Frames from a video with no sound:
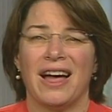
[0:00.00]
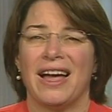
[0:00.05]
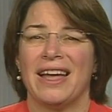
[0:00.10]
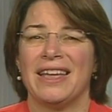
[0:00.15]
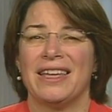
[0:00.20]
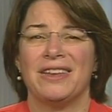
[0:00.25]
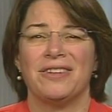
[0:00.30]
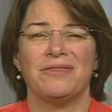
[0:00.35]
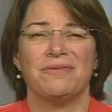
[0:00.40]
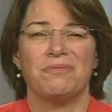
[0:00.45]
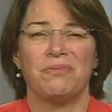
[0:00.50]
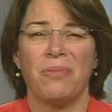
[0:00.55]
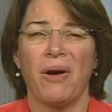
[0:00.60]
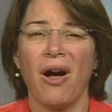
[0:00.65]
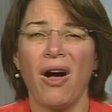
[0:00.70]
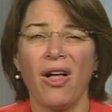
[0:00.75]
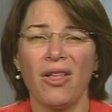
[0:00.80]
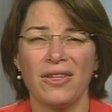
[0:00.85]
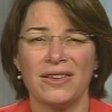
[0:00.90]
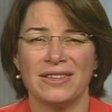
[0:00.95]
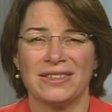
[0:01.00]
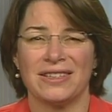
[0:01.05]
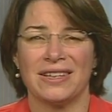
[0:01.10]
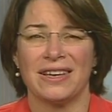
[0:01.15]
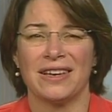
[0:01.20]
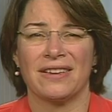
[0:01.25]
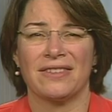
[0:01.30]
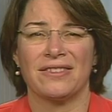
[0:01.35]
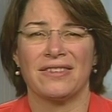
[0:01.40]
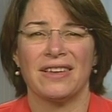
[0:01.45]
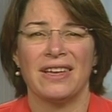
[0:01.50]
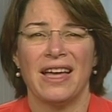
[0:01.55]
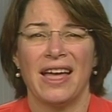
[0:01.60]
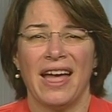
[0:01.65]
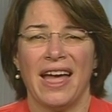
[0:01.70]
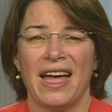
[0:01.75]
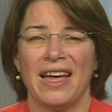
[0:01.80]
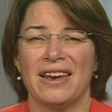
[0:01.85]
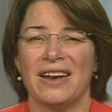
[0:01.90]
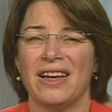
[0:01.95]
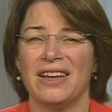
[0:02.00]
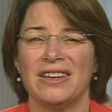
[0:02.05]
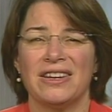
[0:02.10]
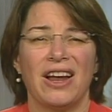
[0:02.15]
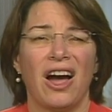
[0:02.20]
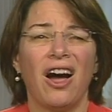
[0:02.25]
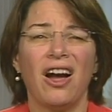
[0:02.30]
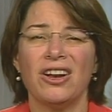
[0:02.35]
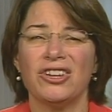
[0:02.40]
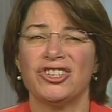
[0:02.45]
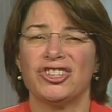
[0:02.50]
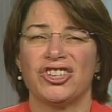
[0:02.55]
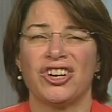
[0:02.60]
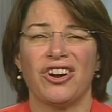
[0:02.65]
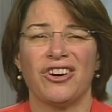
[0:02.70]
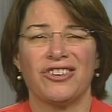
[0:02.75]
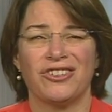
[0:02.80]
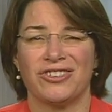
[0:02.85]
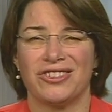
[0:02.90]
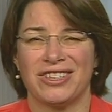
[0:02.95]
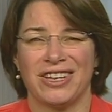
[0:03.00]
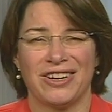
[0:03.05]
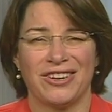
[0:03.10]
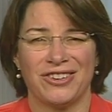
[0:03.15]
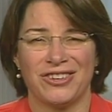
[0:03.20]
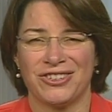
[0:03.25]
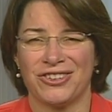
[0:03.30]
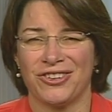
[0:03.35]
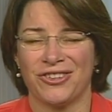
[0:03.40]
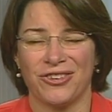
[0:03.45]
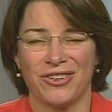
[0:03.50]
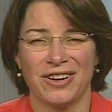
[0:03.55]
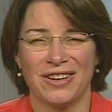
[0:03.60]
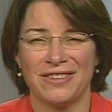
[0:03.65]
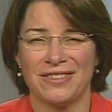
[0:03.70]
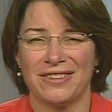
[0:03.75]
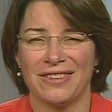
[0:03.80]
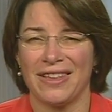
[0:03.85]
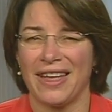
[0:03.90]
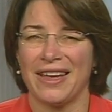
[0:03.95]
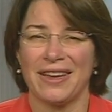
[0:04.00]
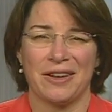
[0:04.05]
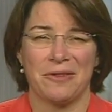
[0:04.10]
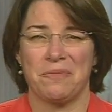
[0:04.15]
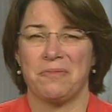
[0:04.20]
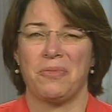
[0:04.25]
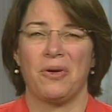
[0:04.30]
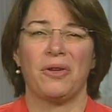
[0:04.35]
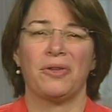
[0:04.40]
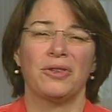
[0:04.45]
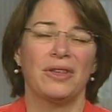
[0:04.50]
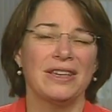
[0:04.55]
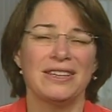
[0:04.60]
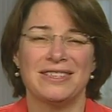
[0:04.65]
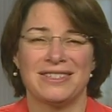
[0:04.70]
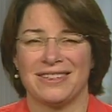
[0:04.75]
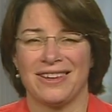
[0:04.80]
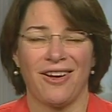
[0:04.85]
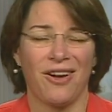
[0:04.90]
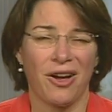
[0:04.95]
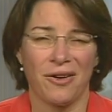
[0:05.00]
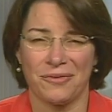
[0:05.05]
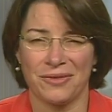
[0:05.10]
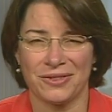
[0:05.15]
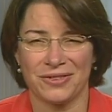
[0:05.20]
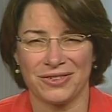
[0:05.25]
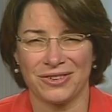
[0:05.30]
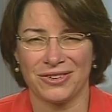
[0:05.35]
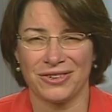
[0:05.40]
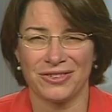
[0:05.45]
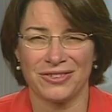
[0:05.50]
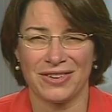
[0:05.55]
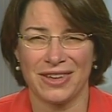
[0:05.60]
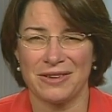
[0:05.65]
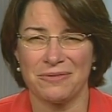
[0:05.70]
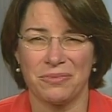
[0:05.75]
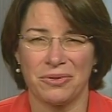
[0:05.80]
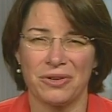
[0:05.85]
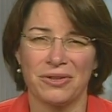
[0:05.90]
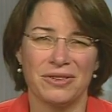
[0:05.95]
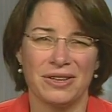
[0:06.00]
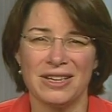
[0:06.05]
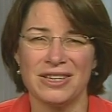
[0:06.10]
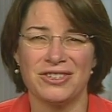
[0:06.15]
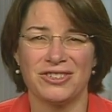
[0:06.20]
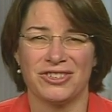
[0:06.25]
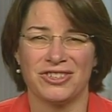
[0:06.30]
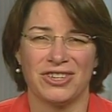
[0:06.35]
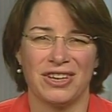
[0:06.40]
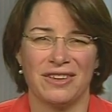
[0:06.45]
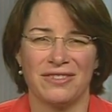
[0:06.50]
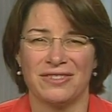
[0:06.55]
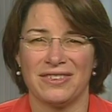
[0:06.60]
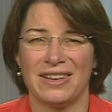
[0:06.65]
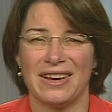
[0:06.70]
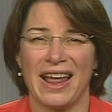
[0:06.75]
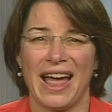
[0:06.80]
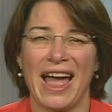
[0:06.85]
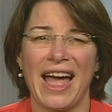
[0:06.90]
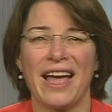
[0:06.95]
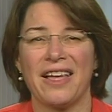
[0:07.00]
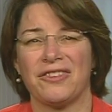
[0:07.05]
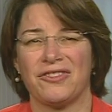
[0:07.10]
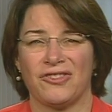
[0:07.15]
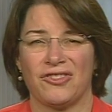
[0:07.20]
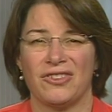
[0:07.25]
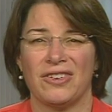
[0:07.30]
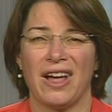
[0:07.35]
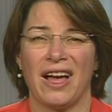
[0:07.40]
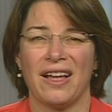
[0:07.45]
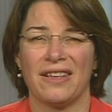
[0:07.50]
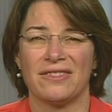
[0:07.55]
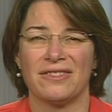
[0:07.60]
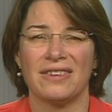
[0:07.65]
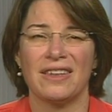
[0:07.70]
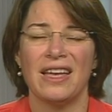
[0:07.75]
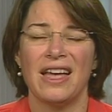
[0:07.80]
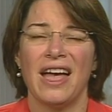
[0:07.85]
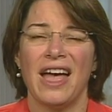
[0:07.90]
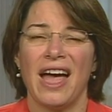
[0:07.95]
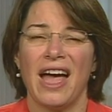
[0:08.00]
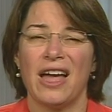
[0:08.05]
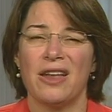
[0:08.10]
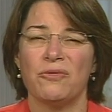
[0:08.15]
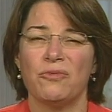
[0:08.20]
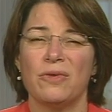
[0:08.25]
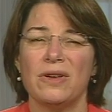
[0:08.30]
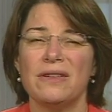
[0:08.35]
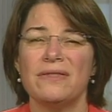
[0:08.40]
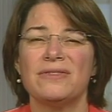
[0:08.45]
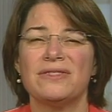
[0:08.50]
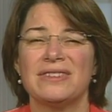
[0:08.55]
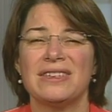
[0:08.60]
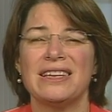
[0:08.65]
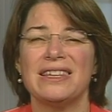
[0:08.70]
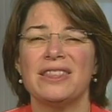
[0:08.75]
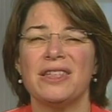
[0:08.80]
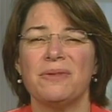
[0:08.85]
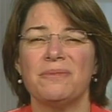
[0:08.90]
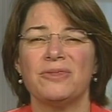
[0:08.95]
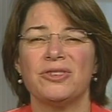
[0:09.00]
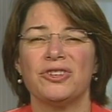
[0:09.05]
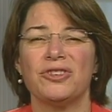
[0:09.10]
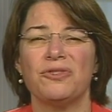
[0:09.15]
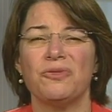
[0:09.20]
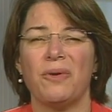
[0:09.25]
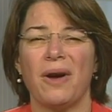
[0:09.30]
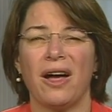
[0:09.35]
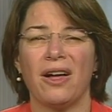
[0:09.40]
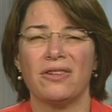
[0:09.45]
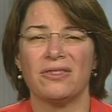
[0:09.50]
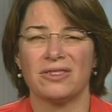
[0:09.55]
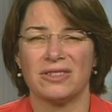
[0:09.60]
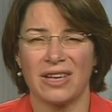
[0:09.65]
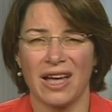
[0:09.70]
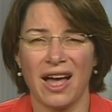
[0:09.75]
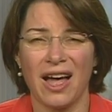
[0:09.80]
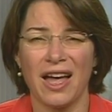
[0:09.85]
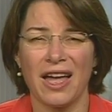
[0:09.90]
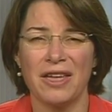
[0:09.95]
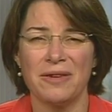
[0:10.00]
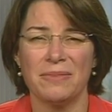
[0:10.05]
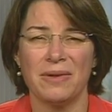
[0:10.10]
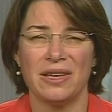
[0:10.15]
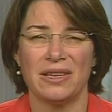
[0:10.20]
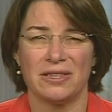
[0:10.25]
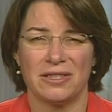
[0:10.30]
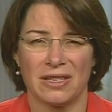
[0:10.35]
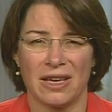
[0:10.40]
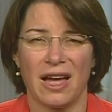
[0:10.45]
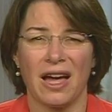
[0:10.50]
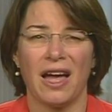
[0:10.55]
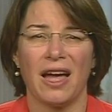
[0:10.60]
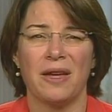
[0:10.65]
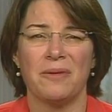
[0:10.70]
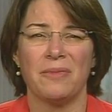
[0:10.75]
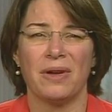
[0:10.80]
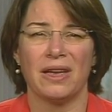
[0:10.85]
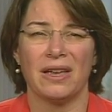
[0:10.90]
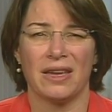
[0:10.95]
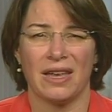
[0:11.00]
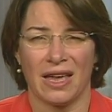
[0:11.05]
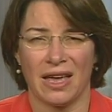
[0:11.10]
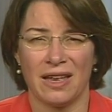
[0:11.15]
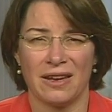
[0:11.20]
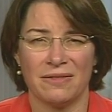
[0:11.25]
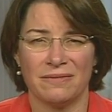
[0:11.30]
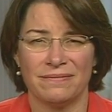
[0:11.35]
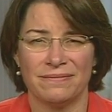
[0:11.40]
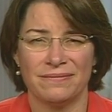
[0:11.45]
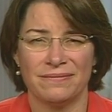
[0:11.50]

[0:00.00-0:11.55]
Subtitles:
in politics, and in uncharted territories like police officers and police chiefs and astronauts. And we've seen them do well time and time again.